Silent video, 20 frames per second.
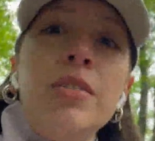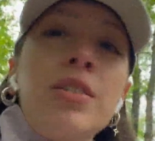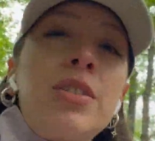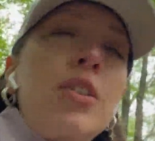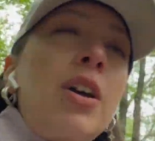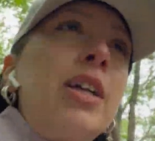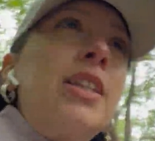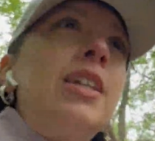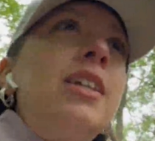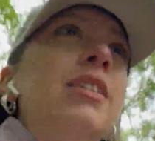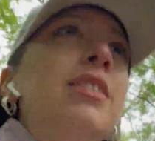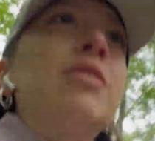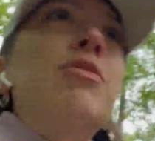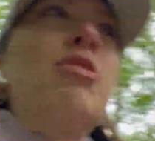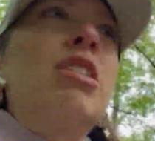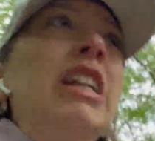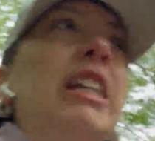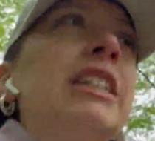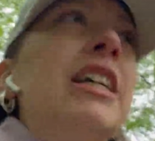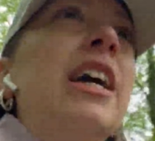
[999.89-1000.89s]
So I didn't
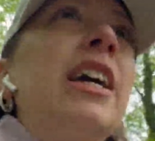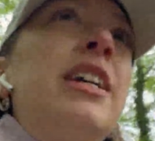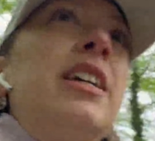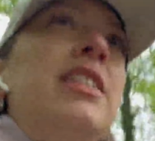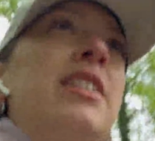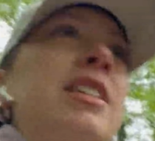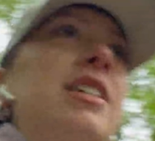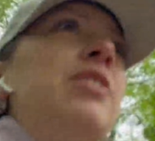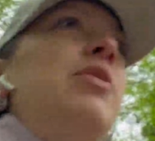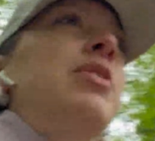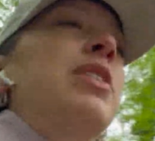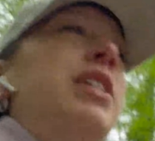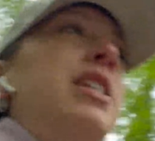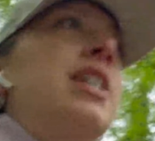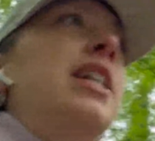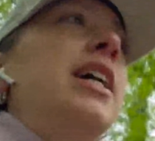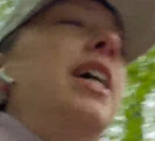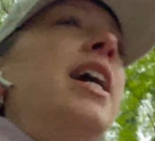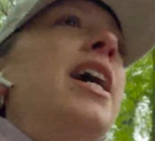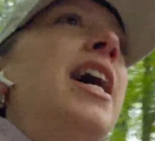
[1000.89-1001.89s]
really take it
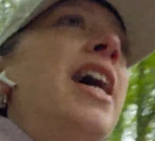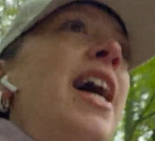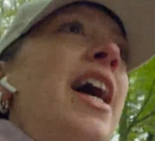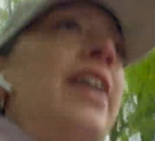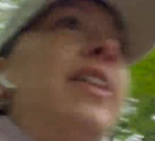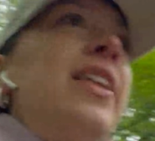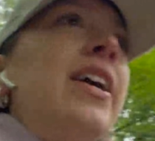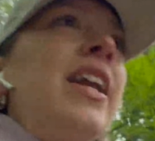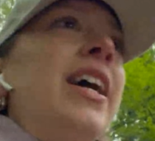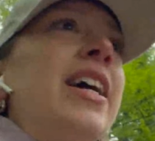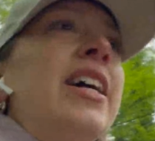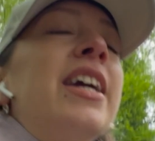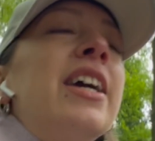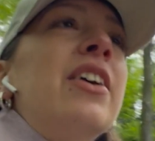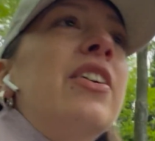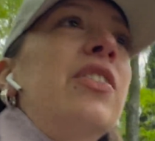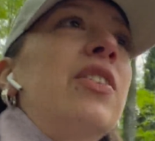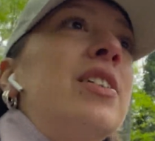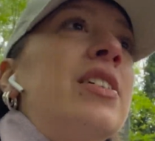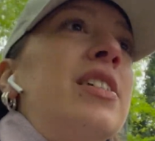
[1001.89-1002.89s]
seriously. And then I
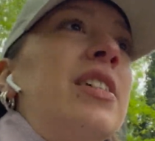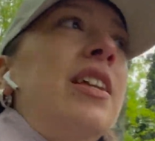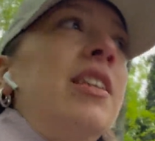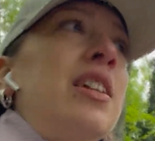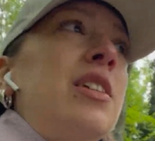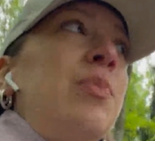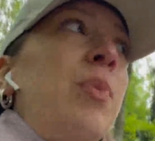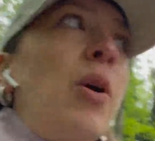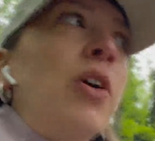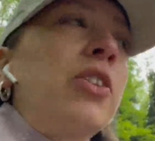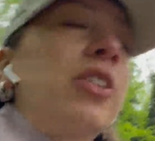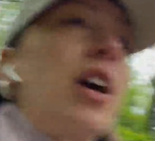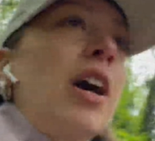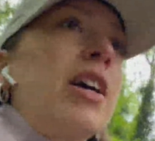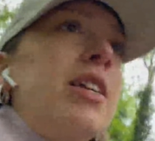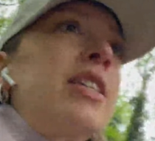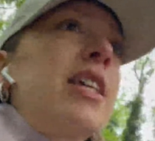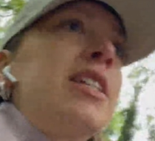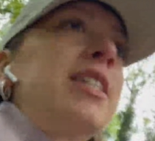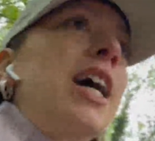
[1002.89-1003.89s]
hear this in this
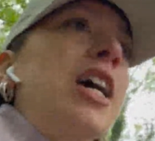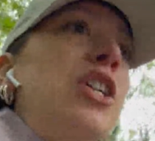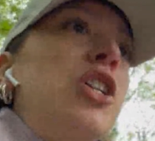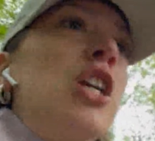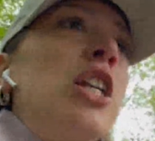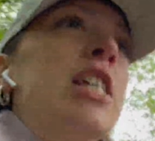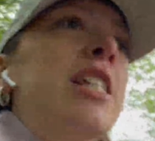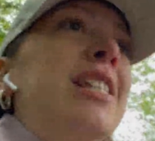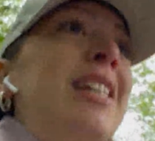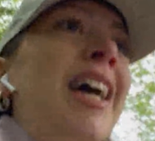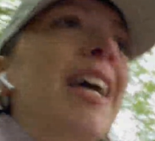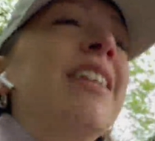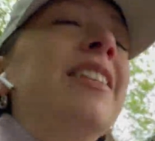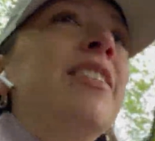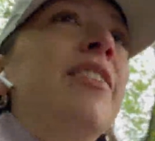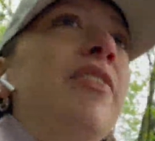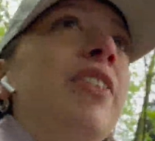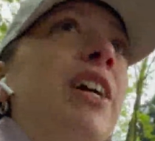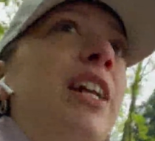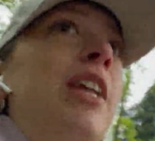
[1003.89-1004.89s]
podcast, and it's actually
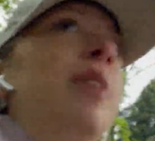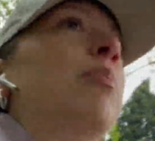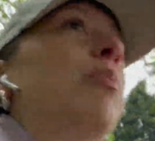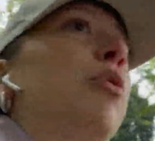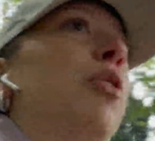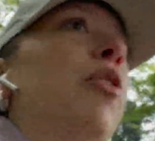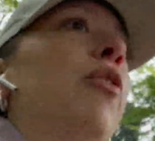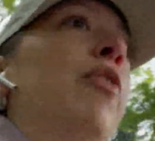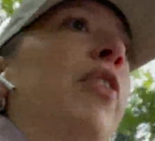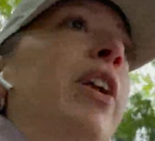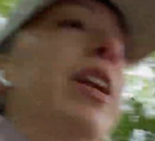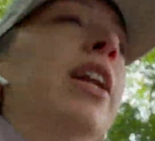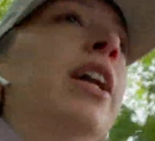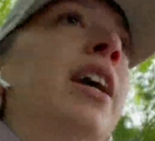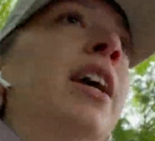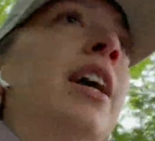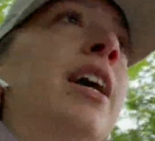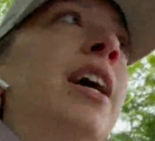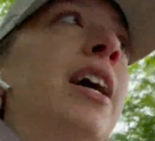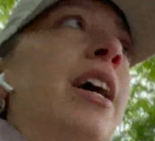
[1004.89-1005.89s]
scientifically proven
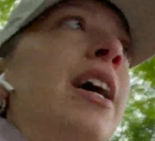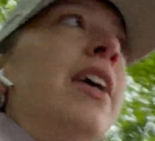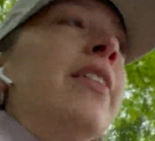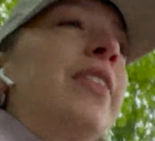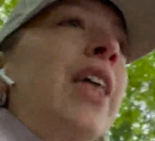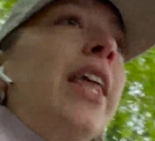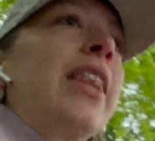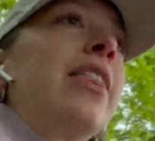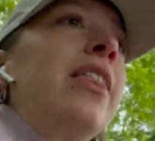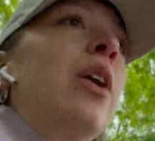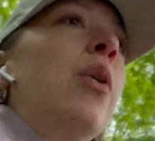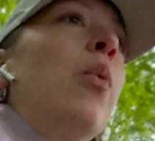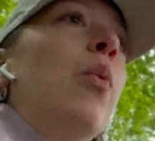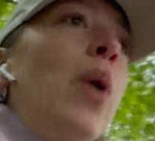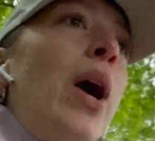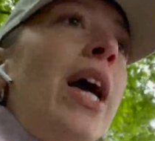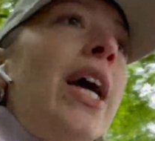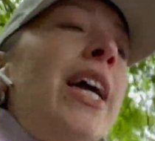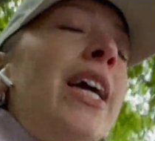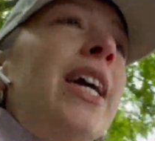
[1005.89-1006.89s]
that the
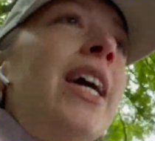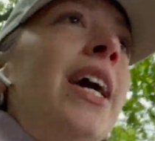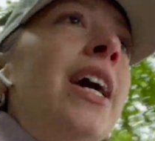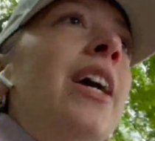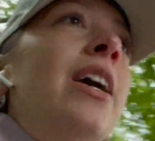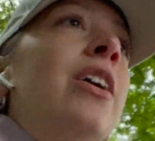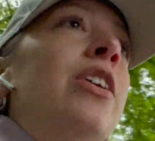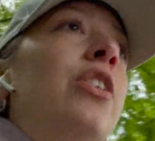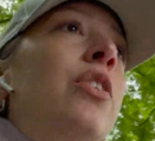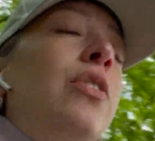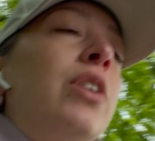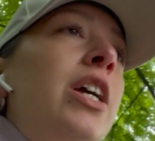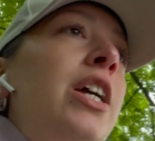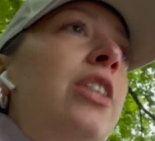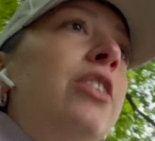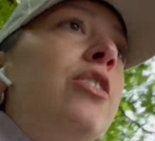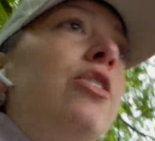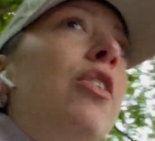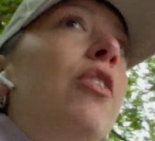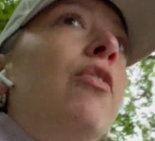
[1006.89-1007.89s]
way you
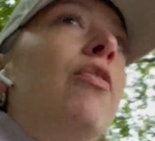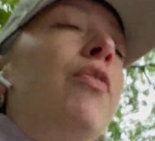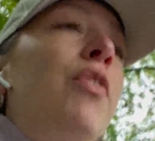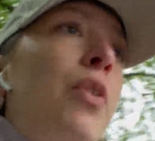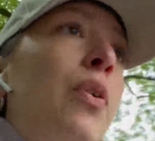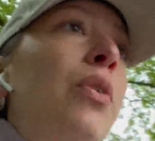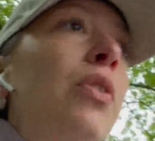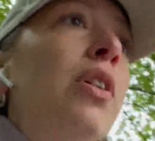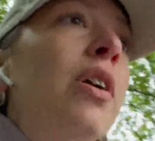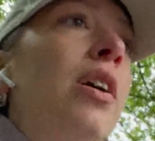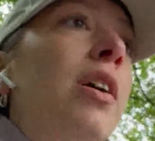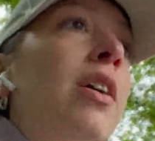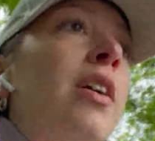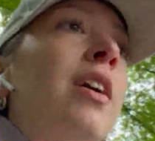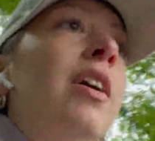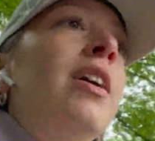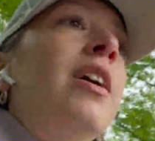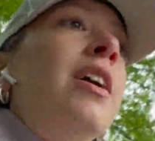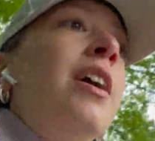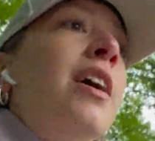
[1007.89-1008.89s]
eat your food
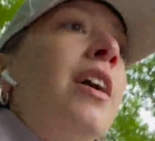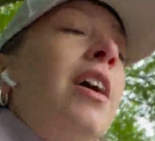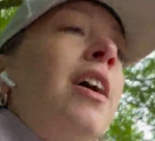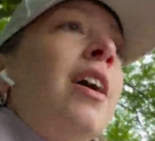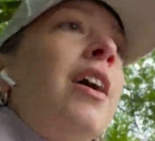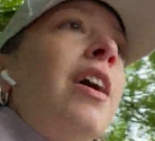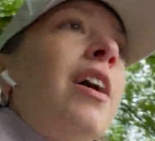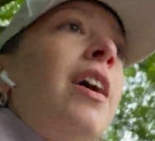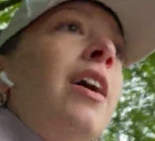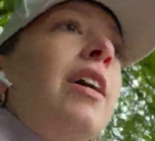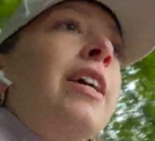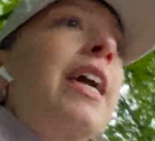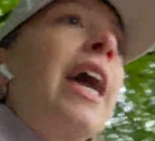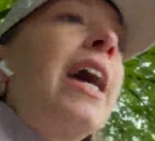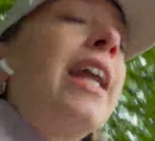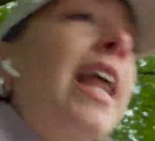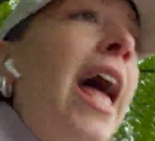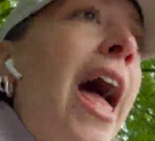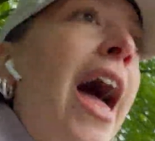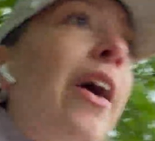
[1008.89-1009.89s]

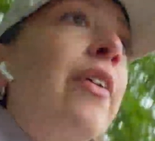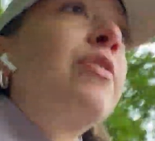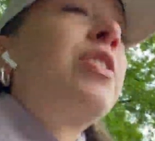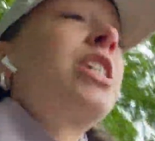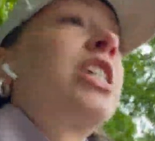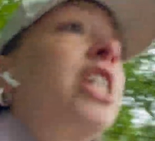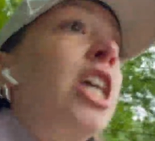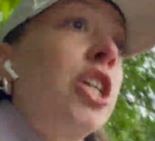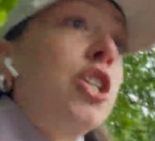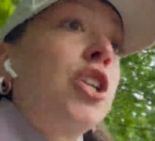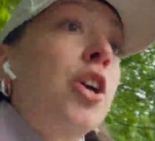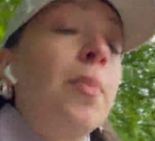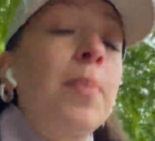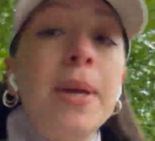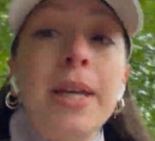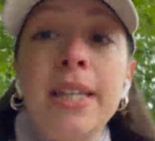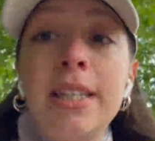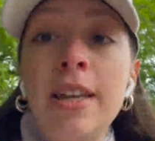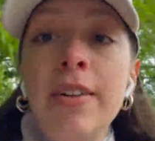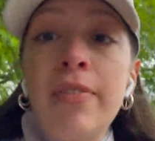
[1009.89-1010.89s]
can have such a
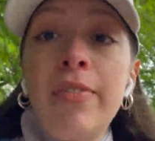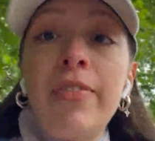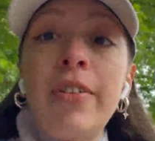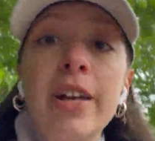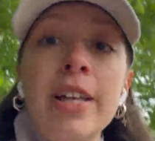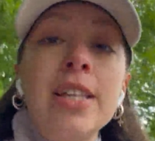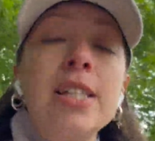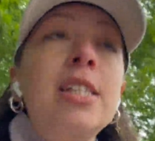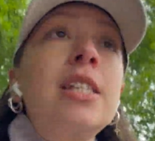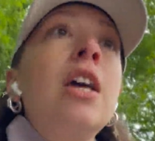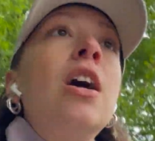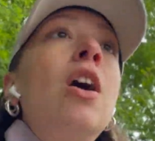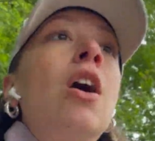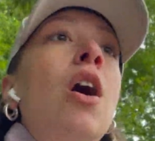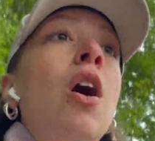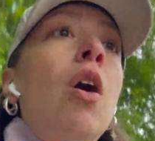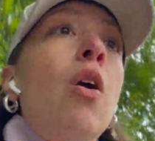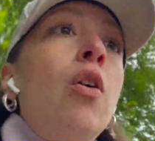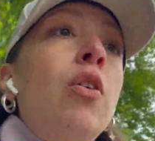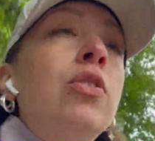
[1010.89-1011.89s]
big difference
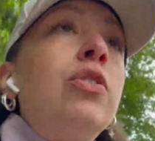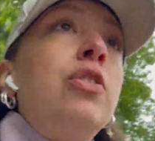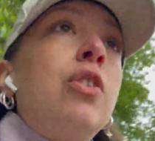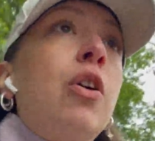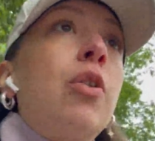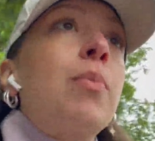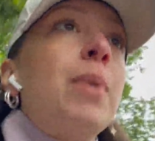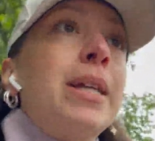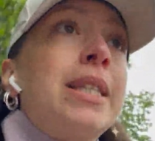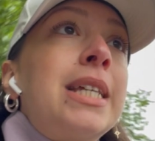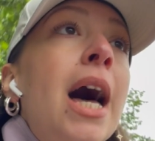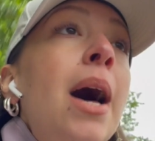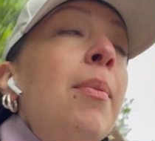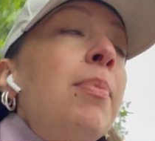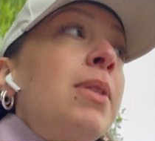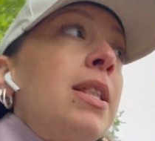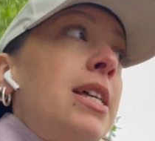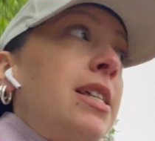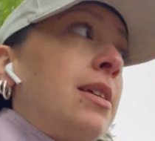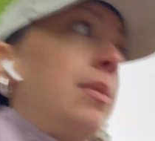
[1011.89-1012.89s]
on your
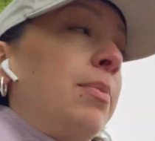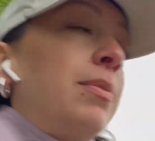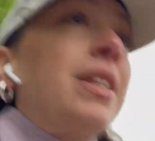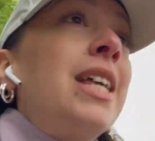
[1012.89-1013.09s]
metabolism.